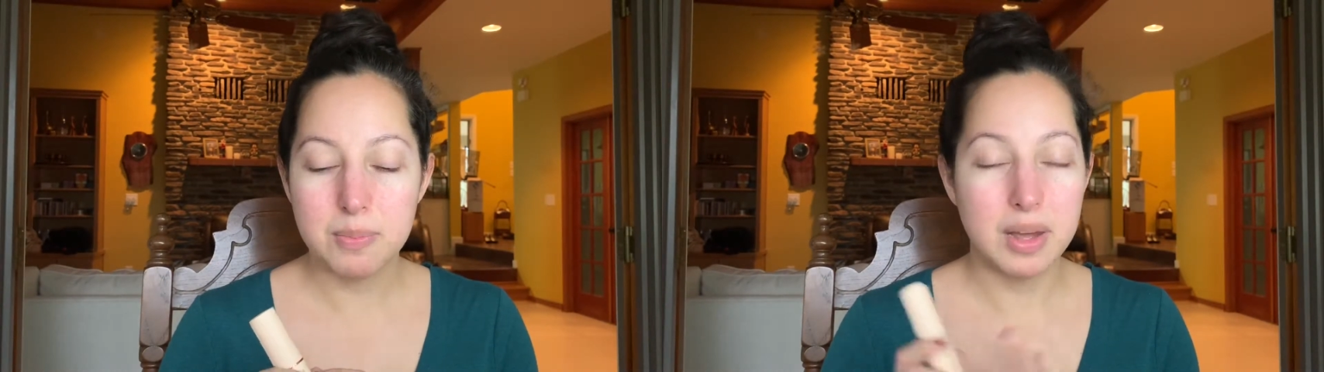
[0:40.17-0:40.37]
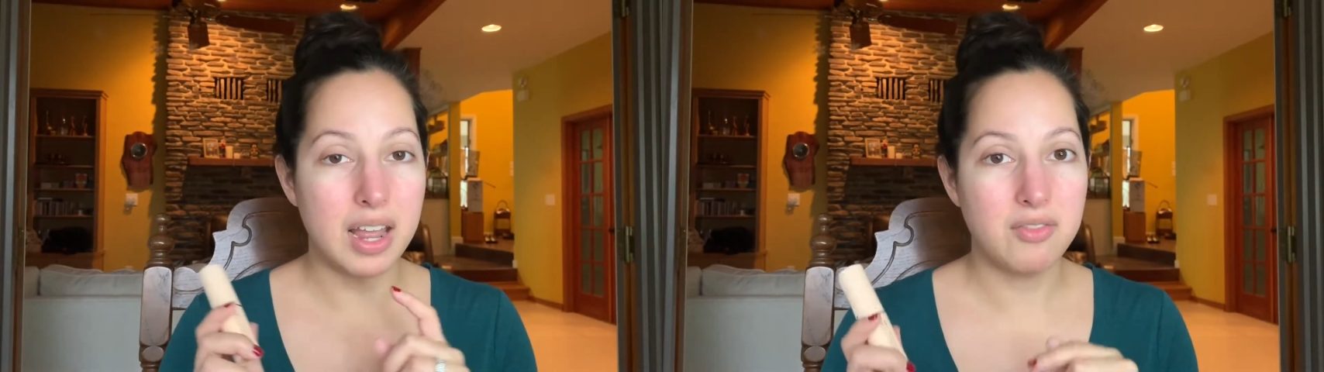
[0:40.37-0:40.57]

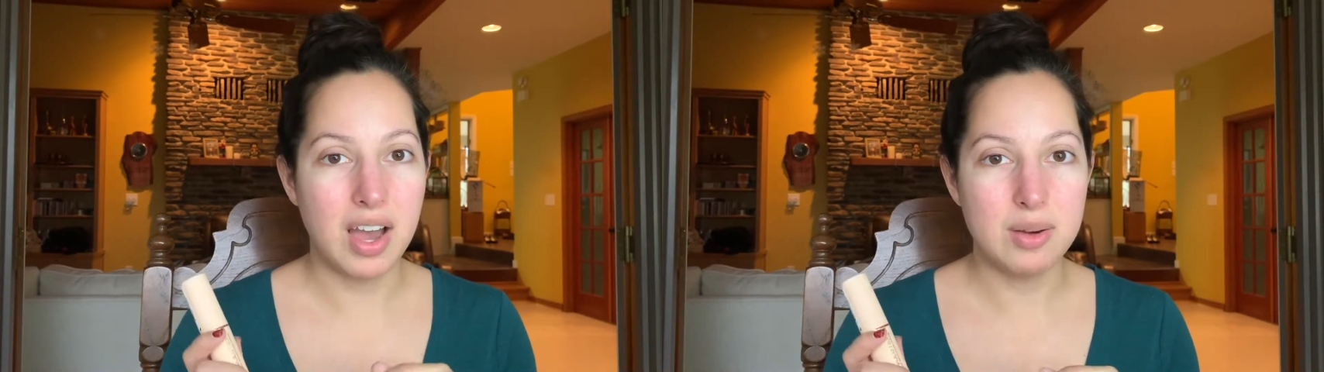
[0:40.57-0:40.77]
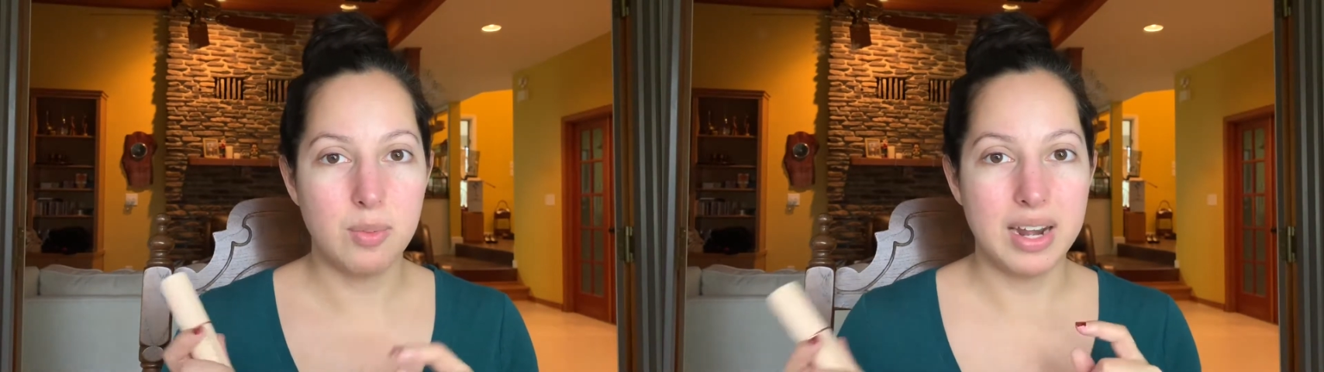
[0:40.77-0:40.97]
but I
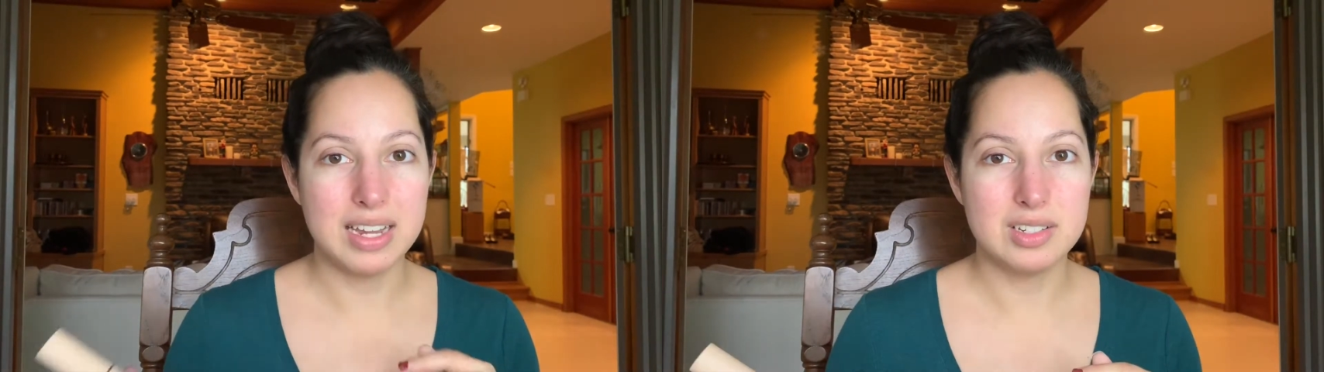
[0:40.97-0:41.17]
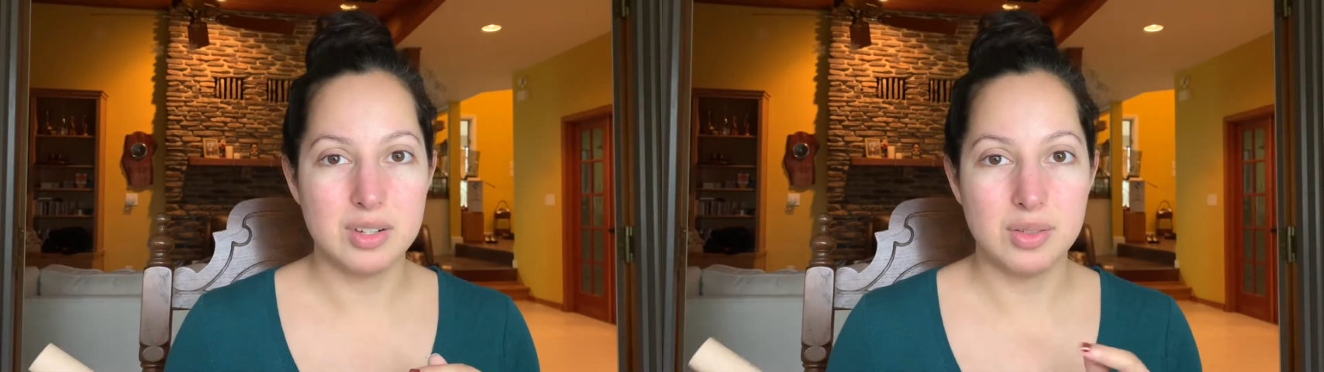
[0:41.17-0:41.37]
find when I
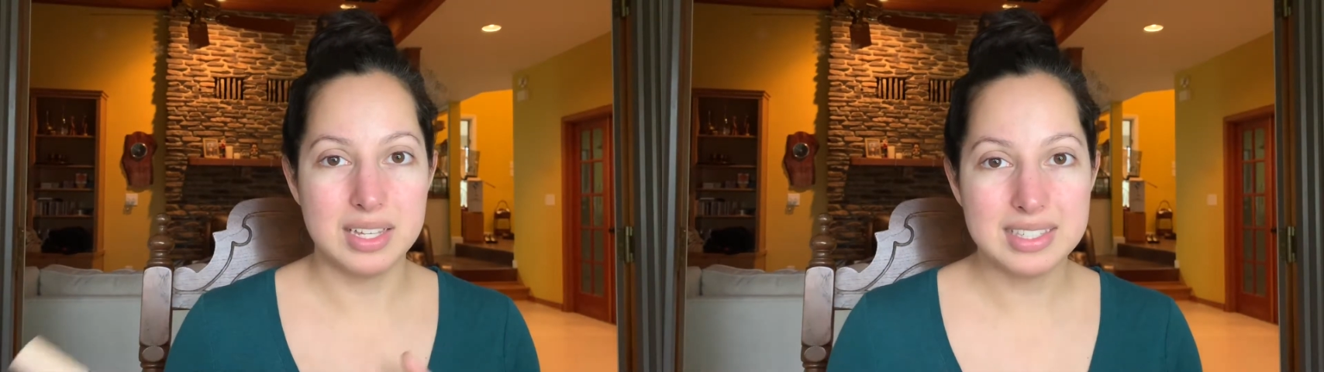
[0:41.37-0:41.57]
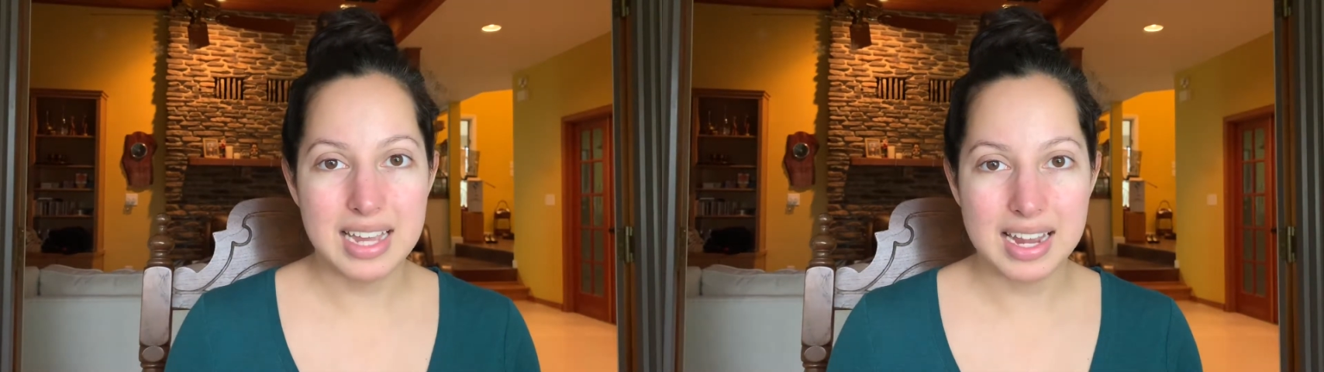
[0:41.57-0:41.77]
do
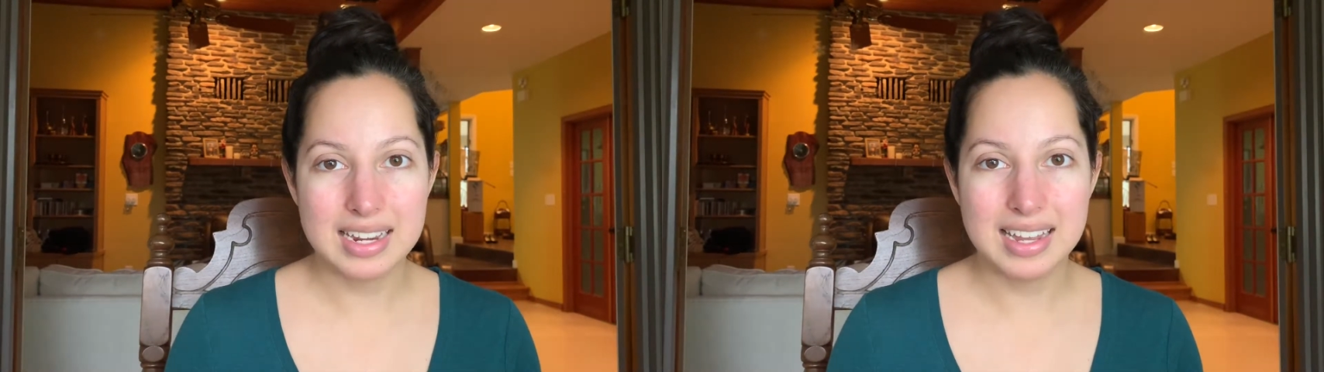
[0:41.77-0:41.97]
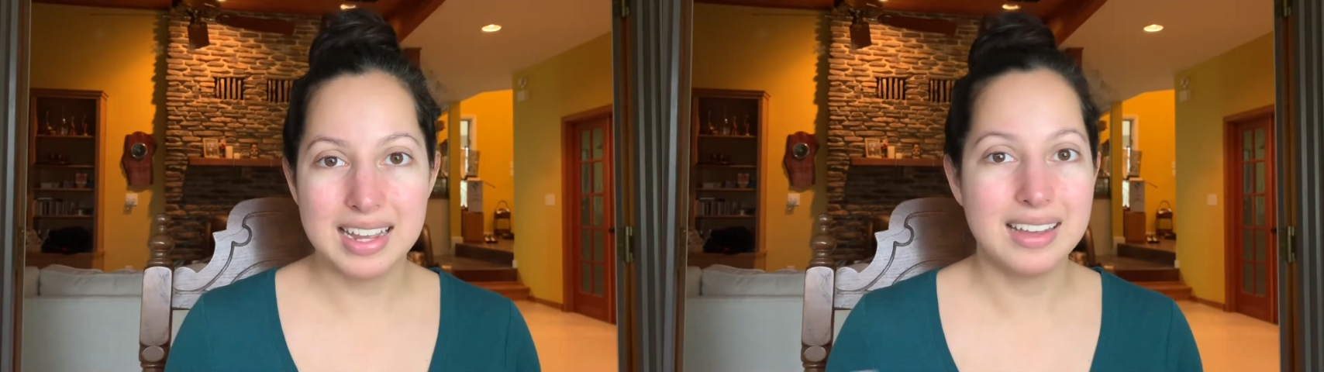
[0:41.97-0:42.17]
this
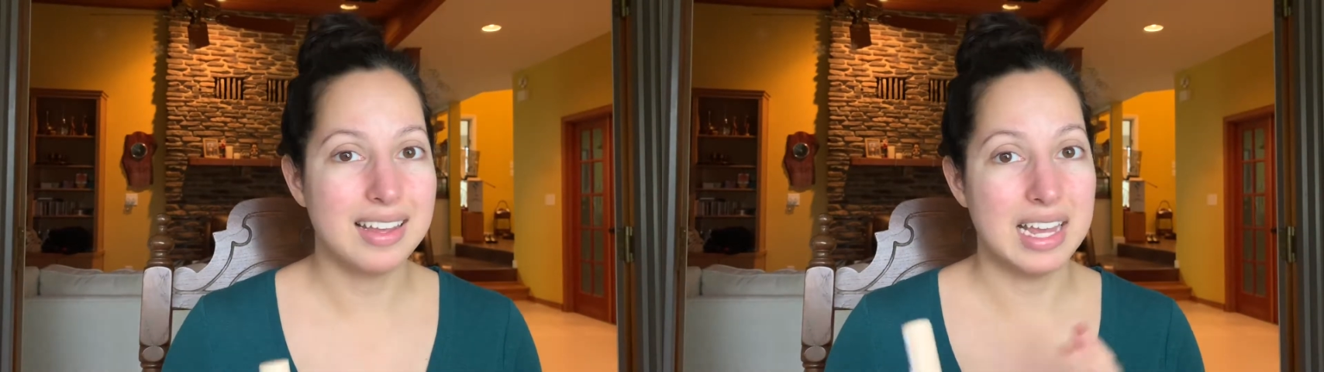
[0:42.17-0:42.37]
technique,